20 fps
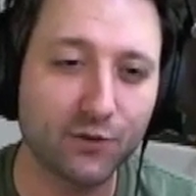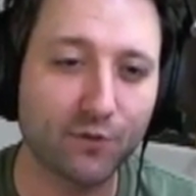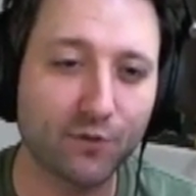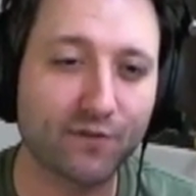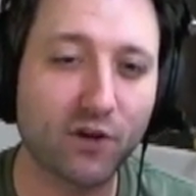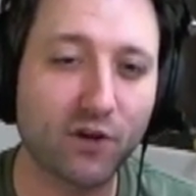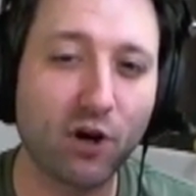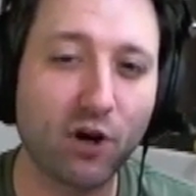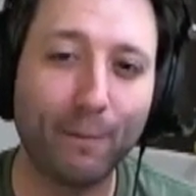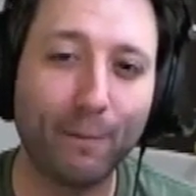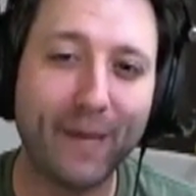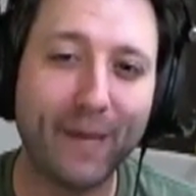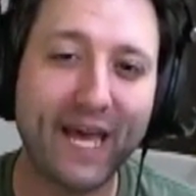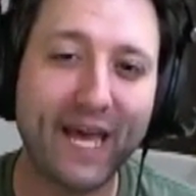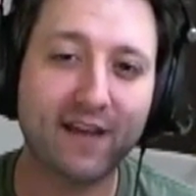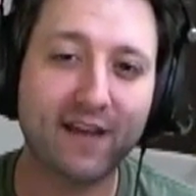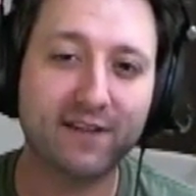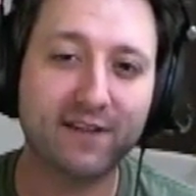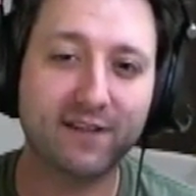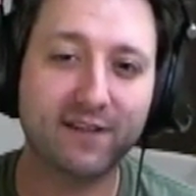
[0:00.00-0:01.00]
sort of call
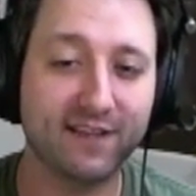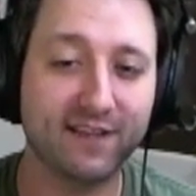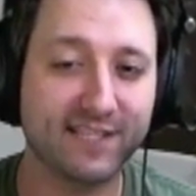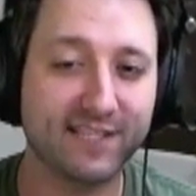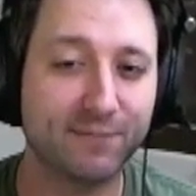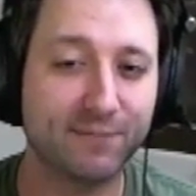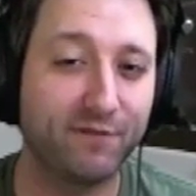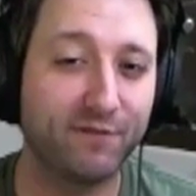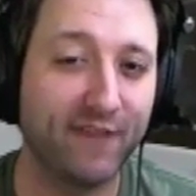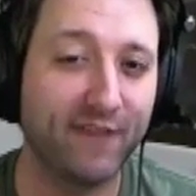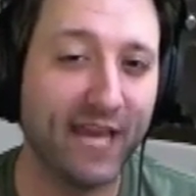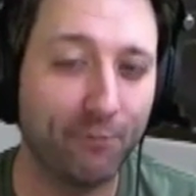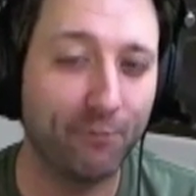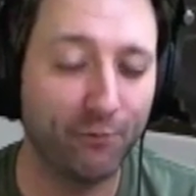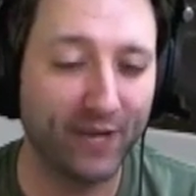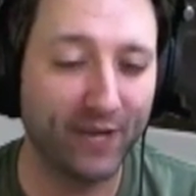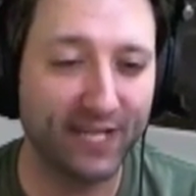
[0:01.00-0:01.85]
back to things that would have happened.